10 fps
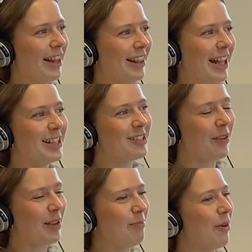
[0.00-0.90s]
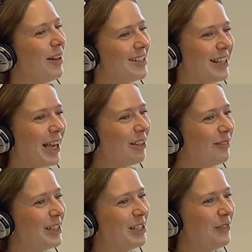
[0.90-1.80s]
and then so he put it together
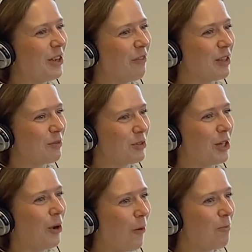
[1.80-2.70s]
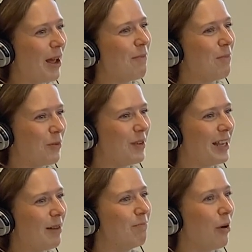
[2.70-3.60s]
with this video of us watching Coldplay at Big
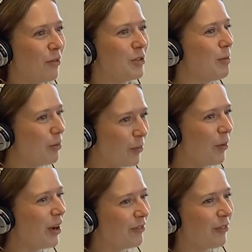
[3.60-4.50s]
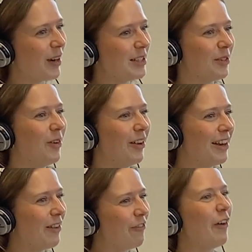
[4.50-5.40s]
Weekend, both as people that worked for Radio 1,
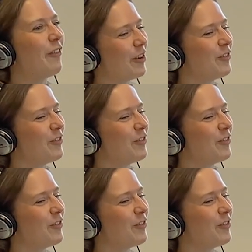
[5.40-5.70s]
and it felt very